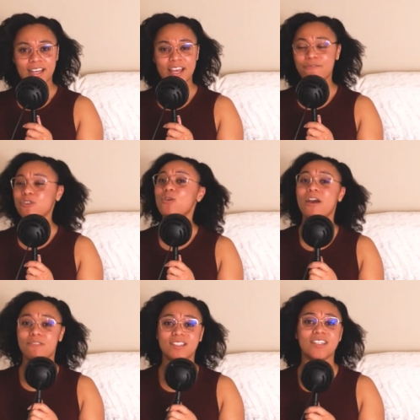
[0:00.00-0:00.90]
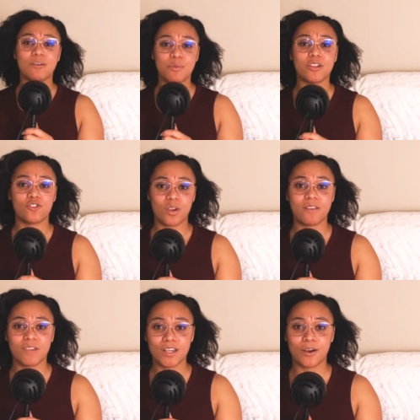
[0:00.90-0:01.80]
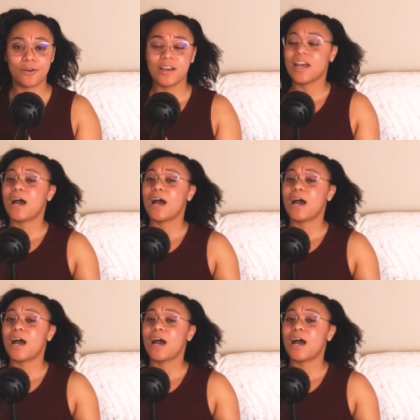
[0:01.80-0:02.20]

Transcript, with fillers: If you haven't seen a bullet train video,